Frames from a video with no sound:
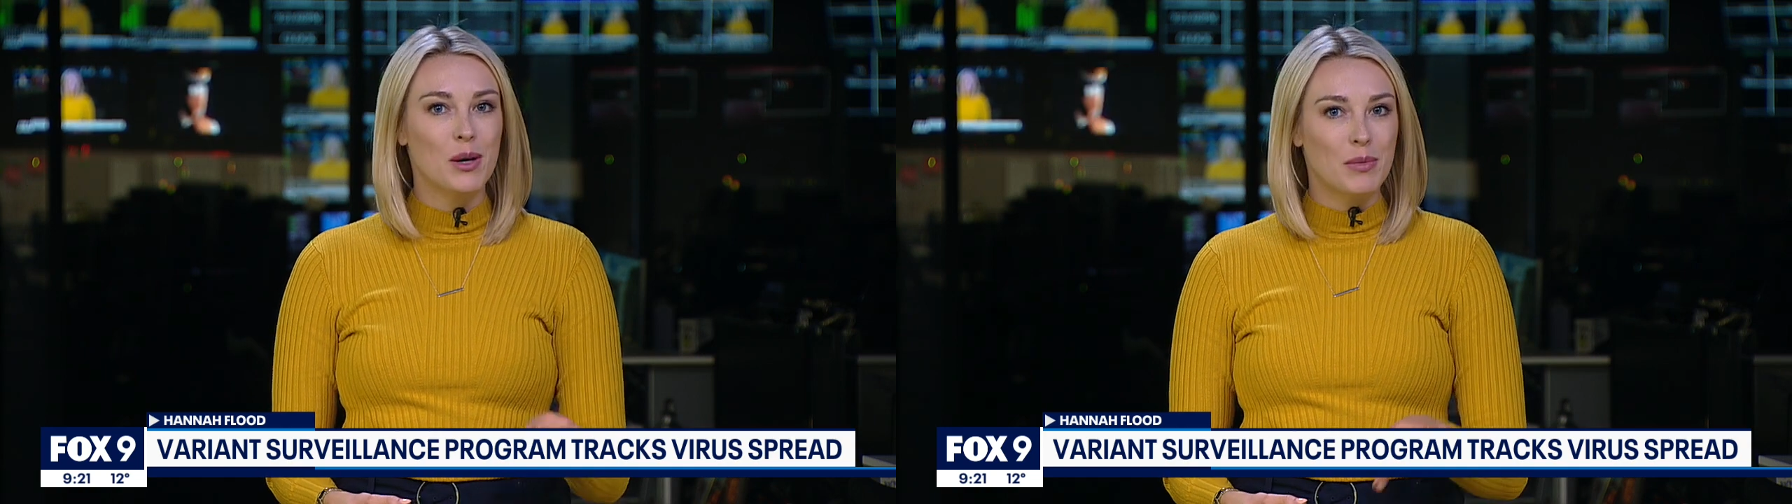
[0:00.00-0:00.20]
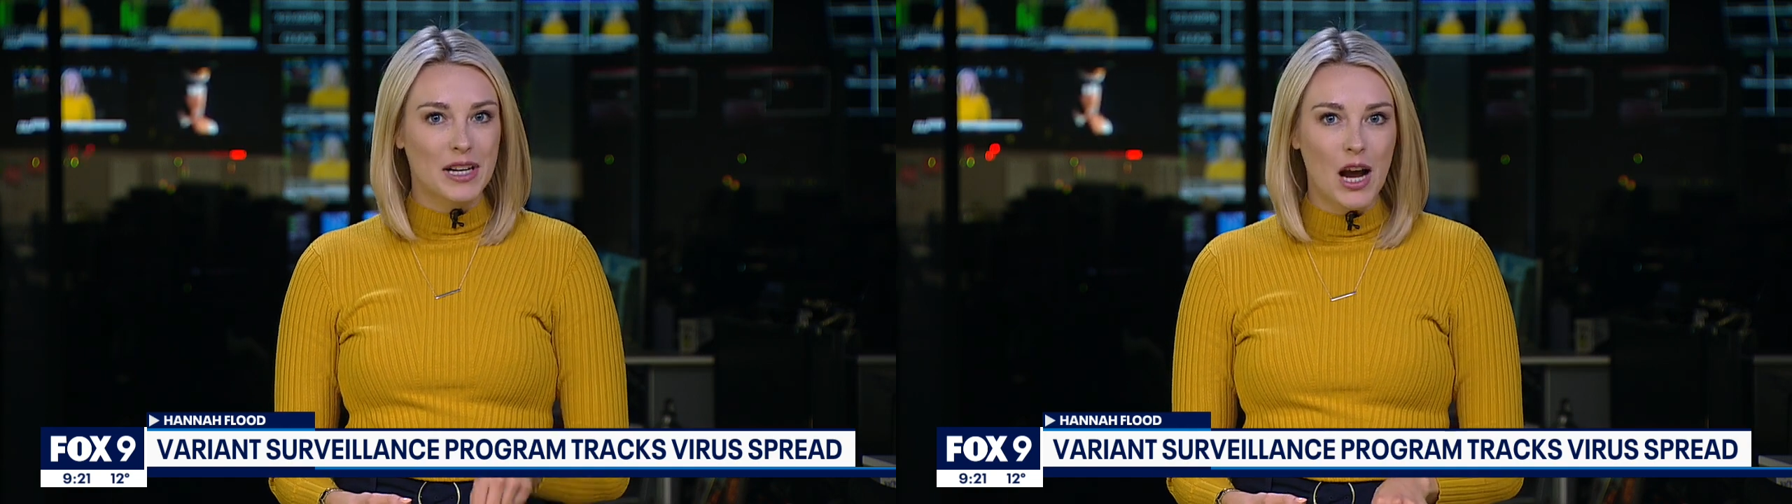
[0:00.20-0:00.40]

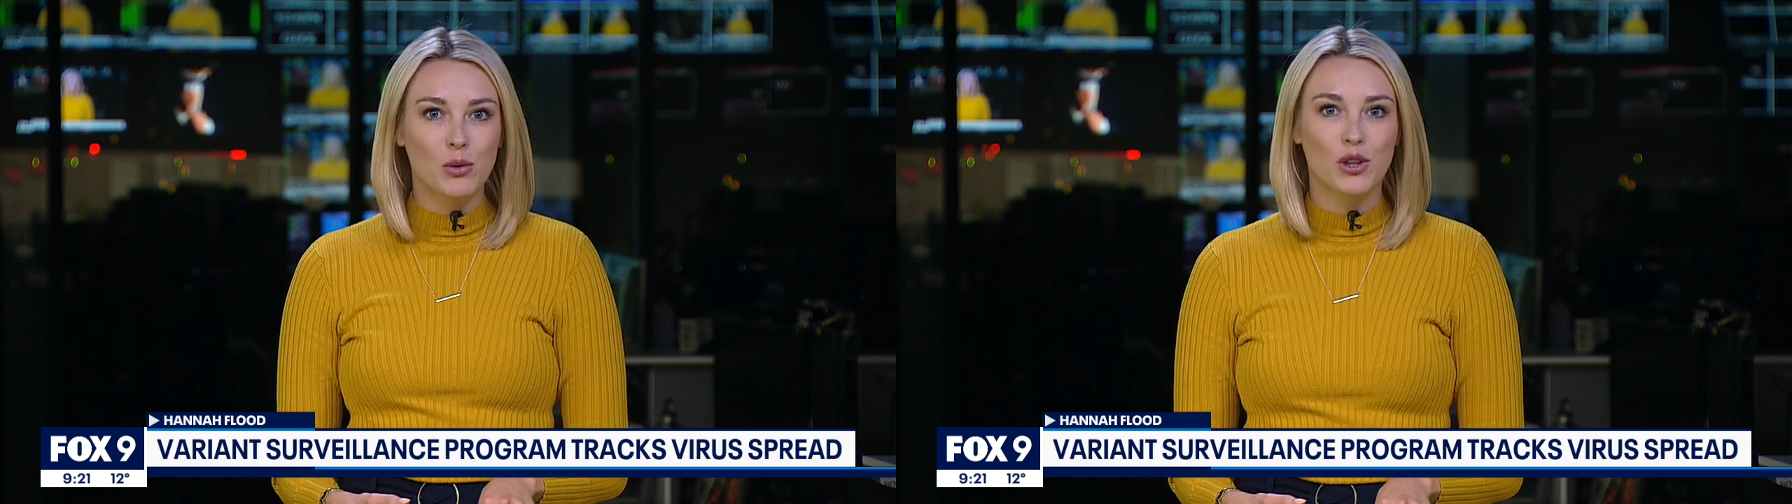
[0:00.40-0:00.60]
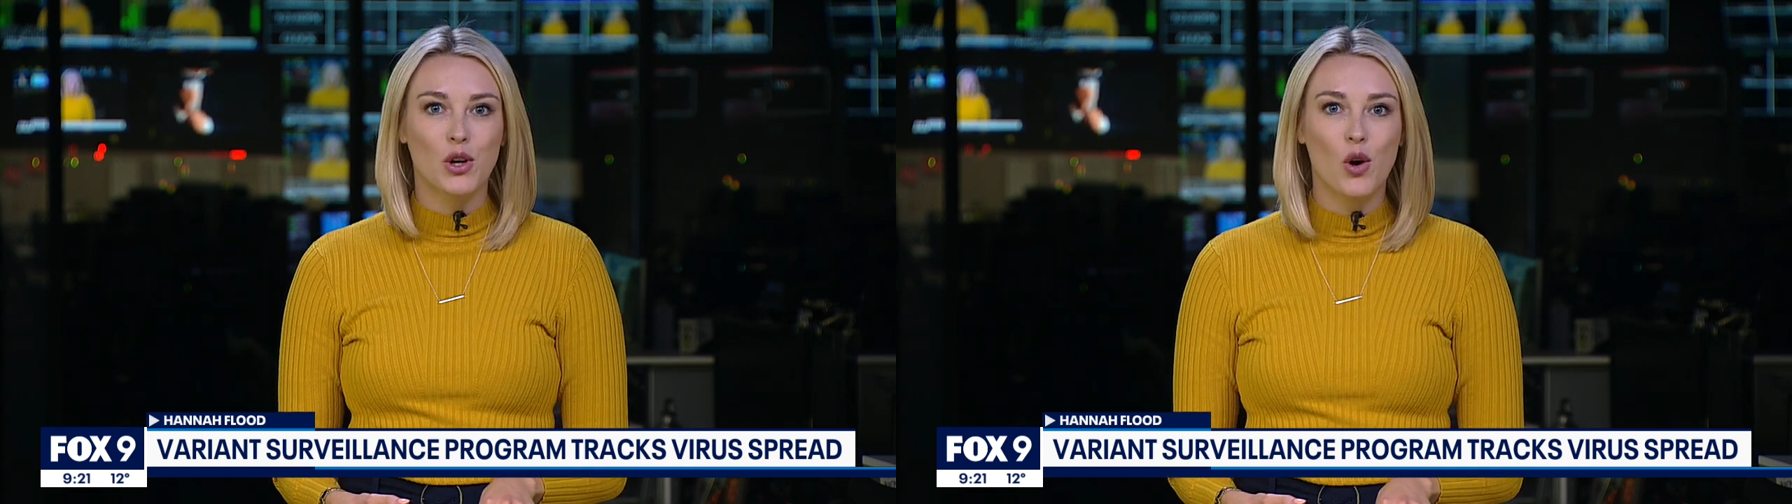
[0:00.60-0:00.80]
But now
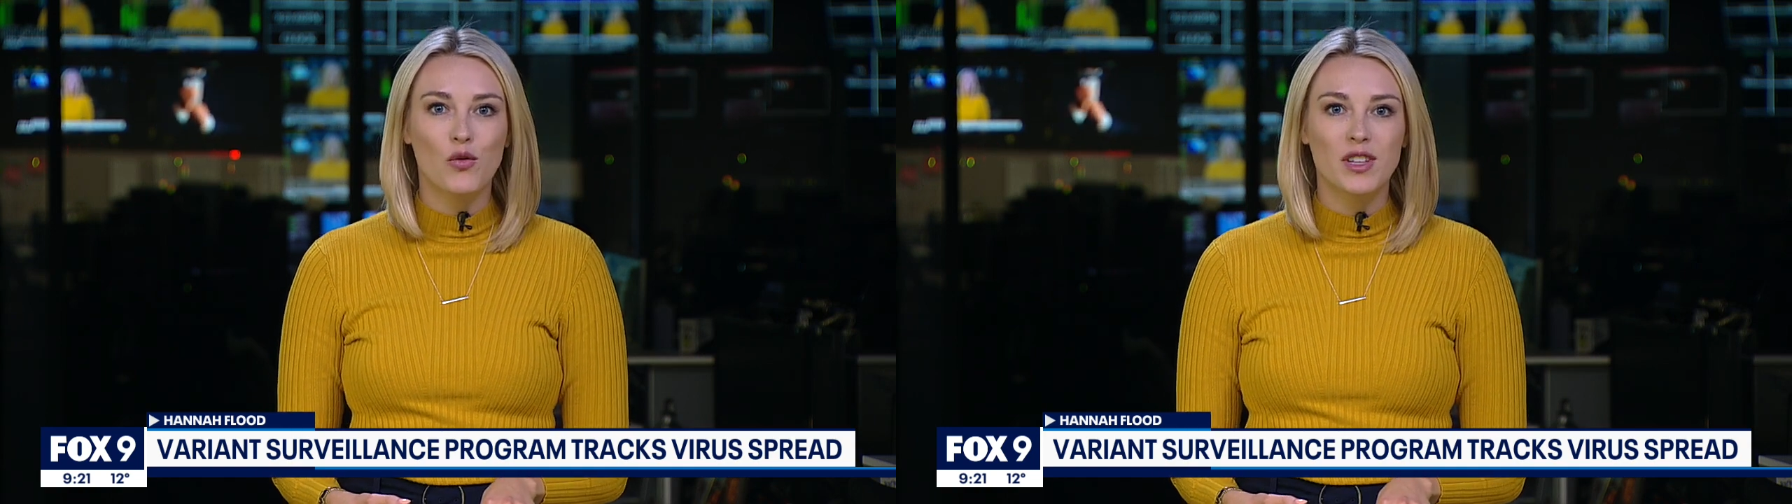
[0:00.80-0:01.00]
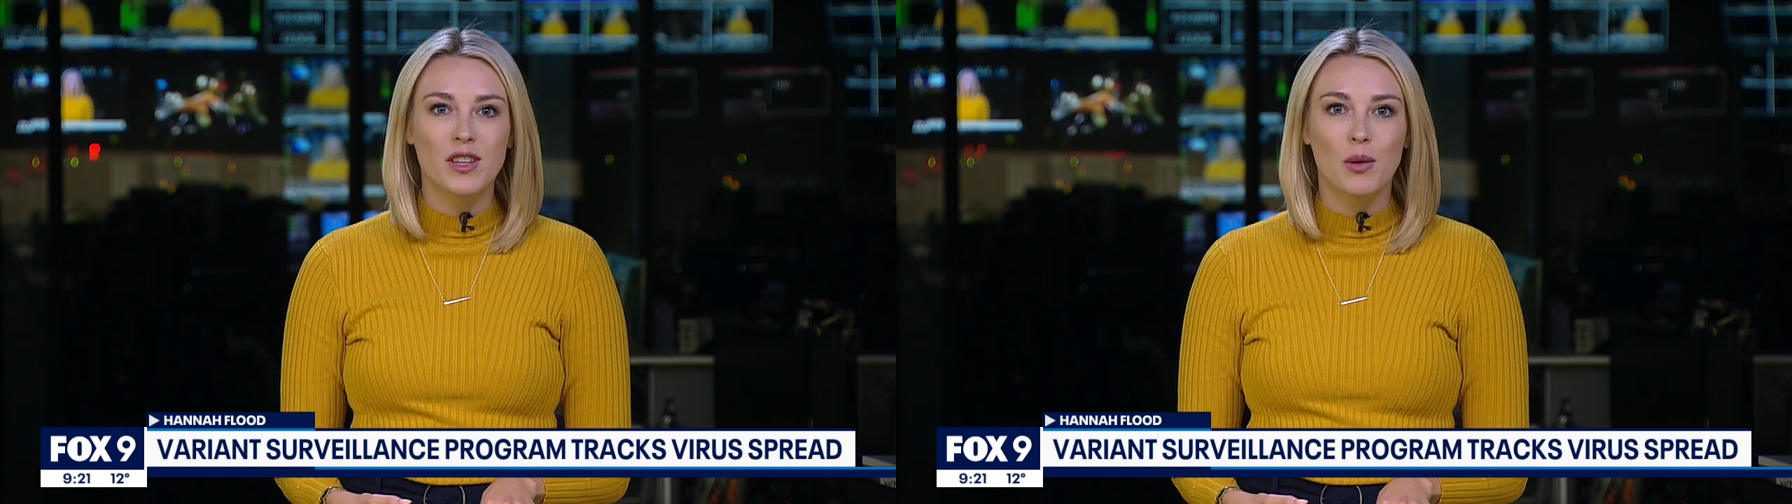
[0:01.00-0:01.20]
with
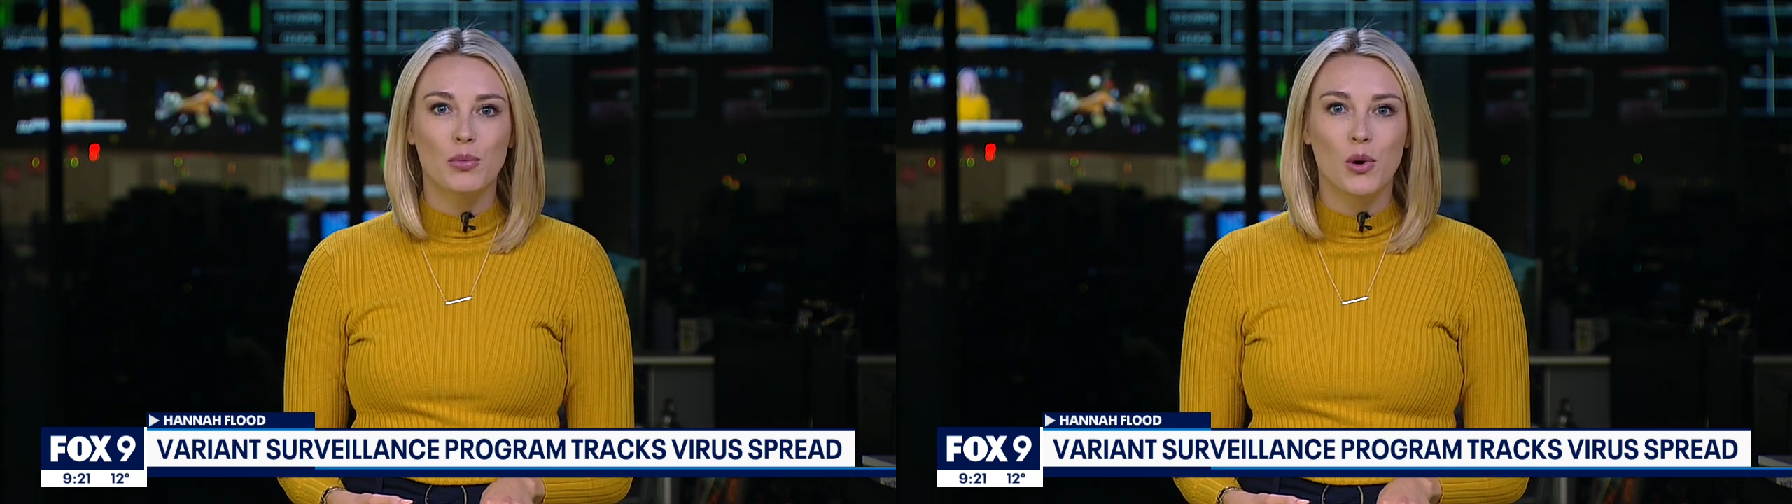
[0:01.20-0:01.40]
COVID, that